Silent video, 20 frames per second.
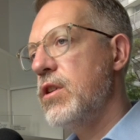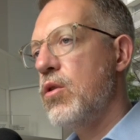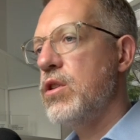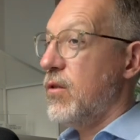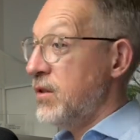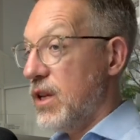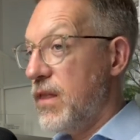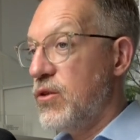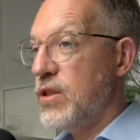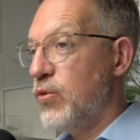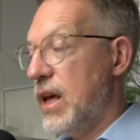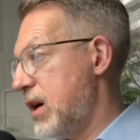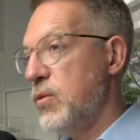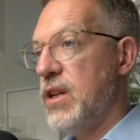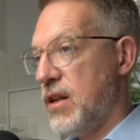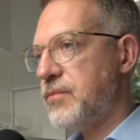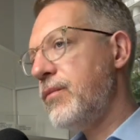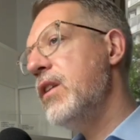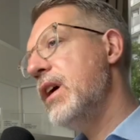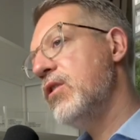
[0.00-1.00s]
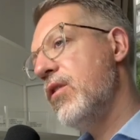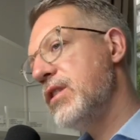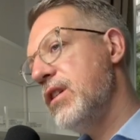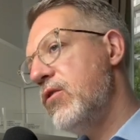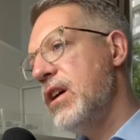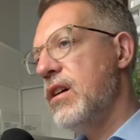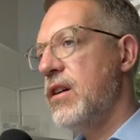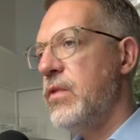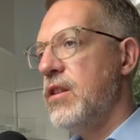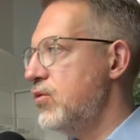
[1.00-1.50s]
Exactly. And the key
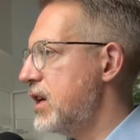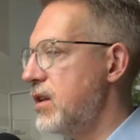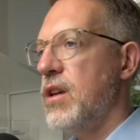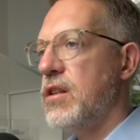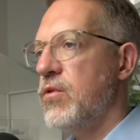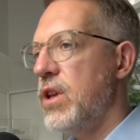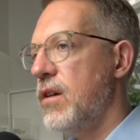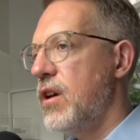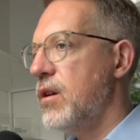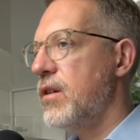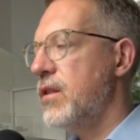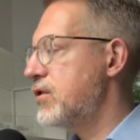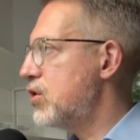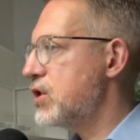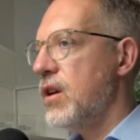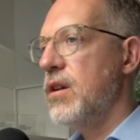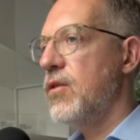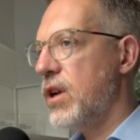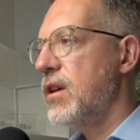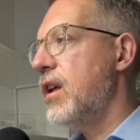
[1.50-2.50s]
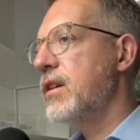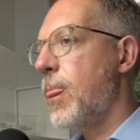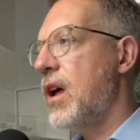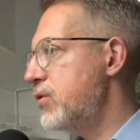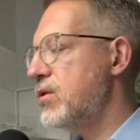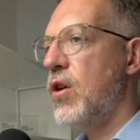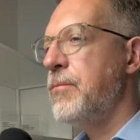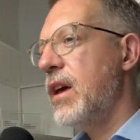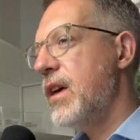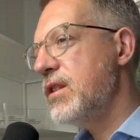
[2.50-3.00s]
takeaway here was that
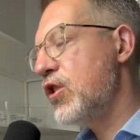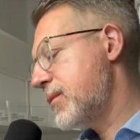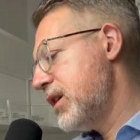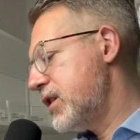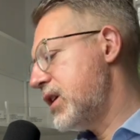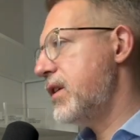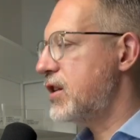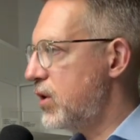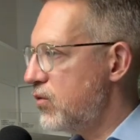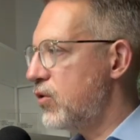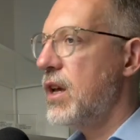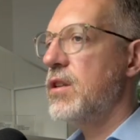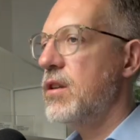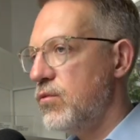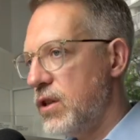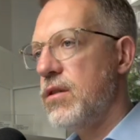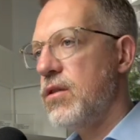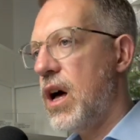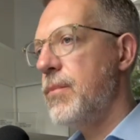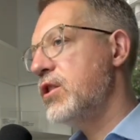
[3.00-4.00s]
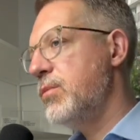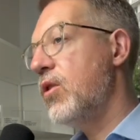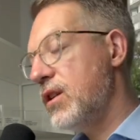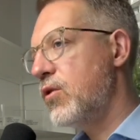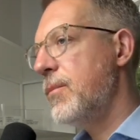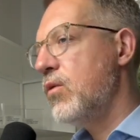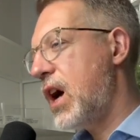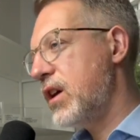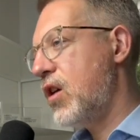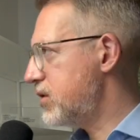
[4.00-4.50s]
while these general AIs can
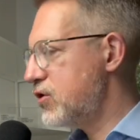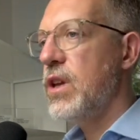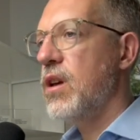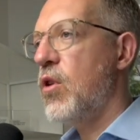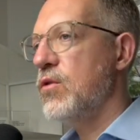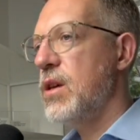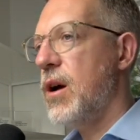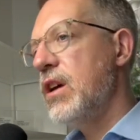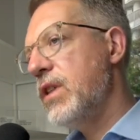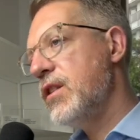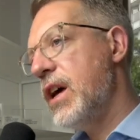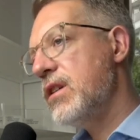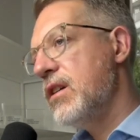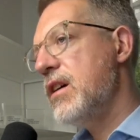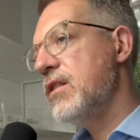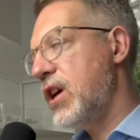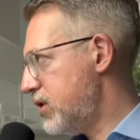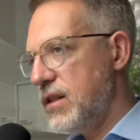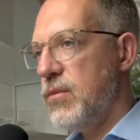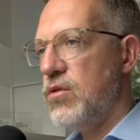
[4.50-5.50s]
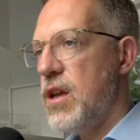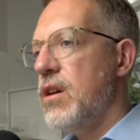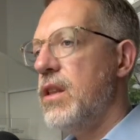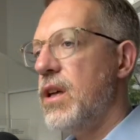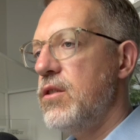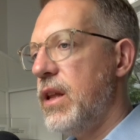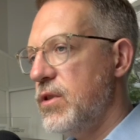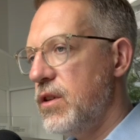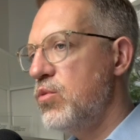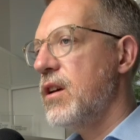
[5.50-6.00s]
produce text that looks like a
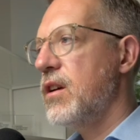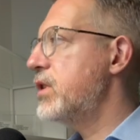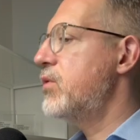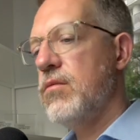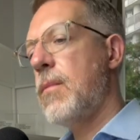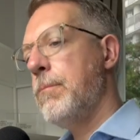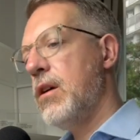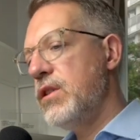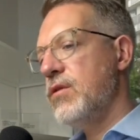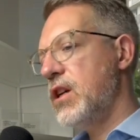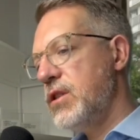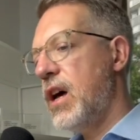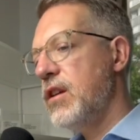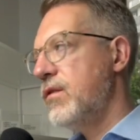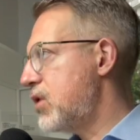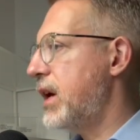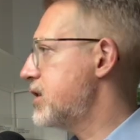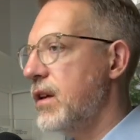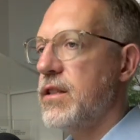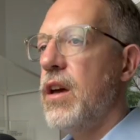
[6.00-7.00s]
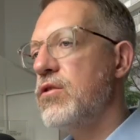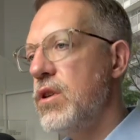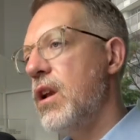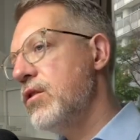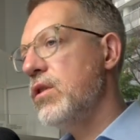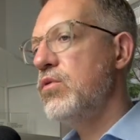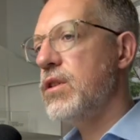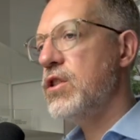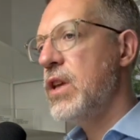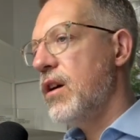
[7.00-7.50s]
patent, they don't really
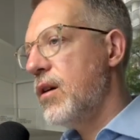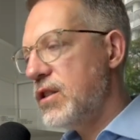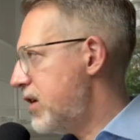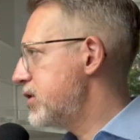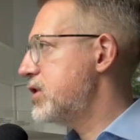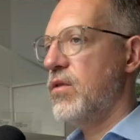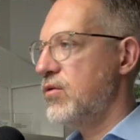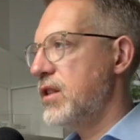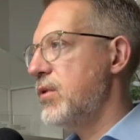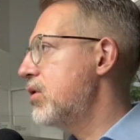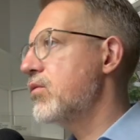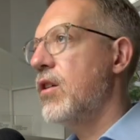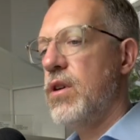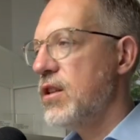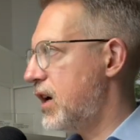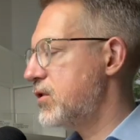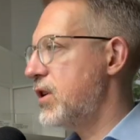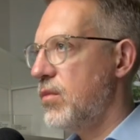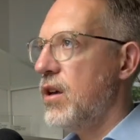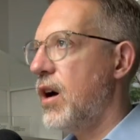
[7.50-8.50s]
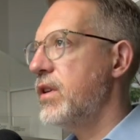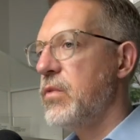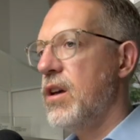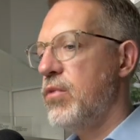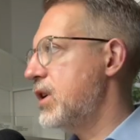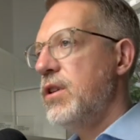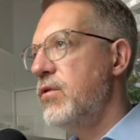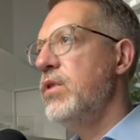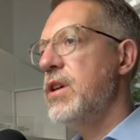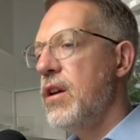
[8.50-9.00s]
understand the deeper principles of
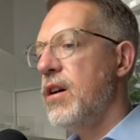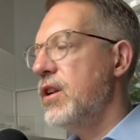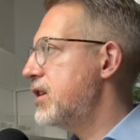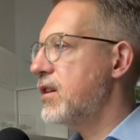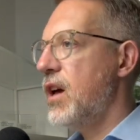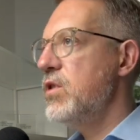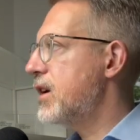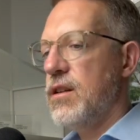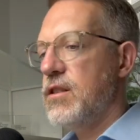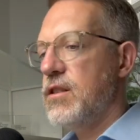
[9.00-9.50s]
patent law.